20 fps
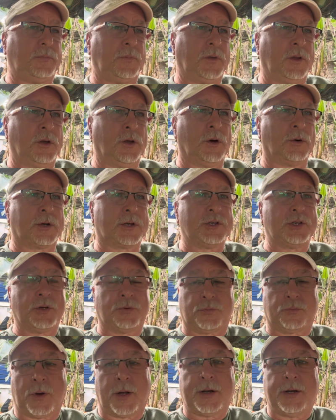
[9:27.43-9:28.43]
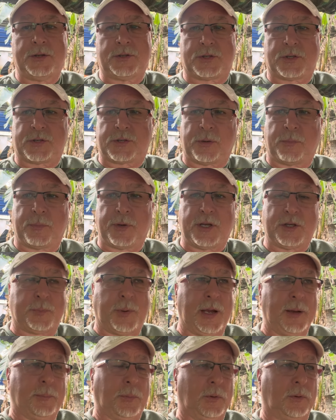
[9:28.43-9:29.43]
You know, because you run into some of these
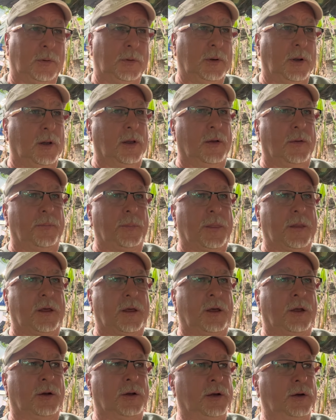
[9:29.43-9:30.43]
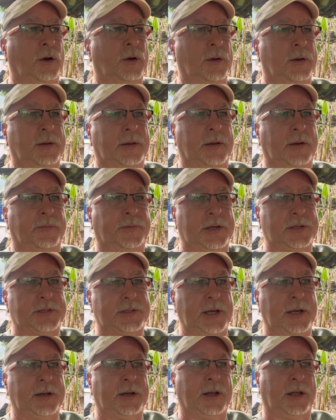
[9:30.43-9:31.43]
people, you know, if they
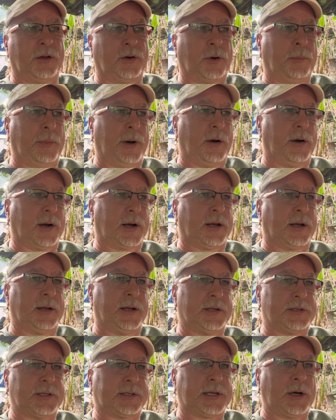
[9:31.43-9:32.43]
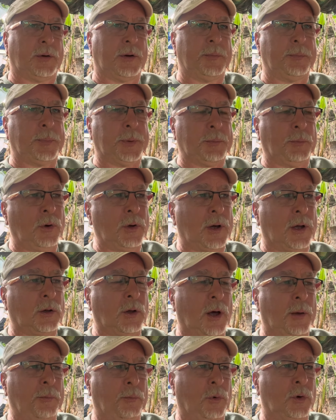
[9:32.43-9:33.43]
see another American, they sit down. But
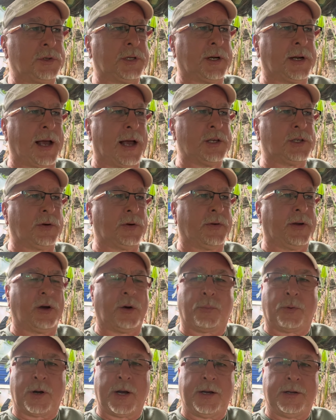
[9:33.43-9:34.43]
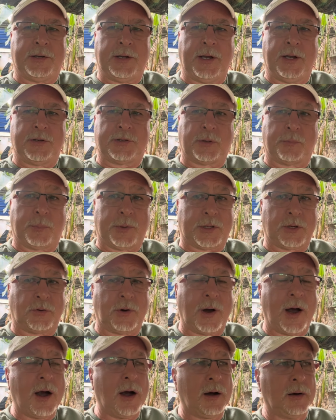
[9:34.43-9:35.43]
most of the guys over here are pretty decent, but
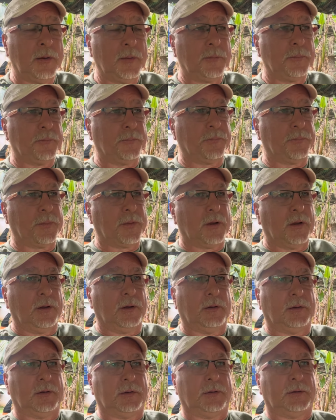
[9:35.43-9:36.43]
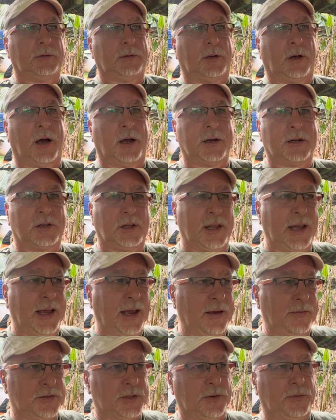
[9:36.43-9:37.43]
there are
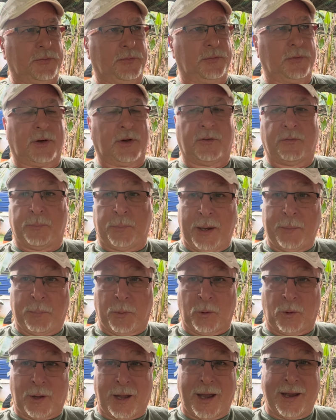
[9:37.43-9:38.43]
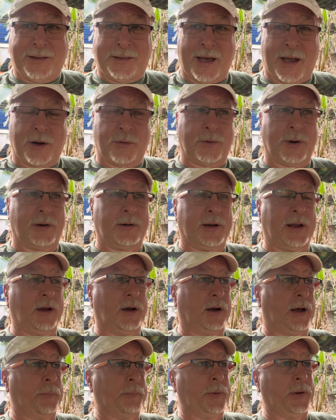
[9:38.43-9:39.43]
enclaves of people like that around
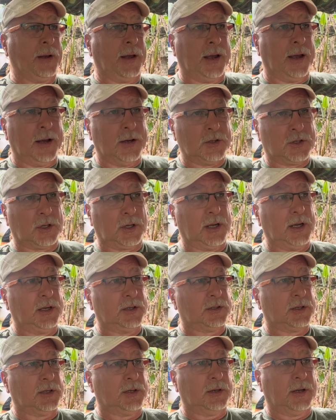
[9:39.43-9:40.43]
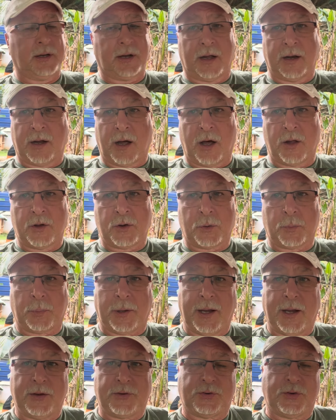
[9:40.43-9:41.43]
here up in Angeles and other
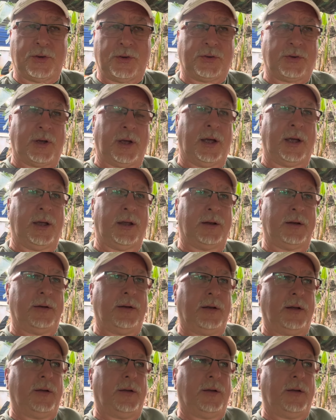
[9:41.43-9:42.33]
places. And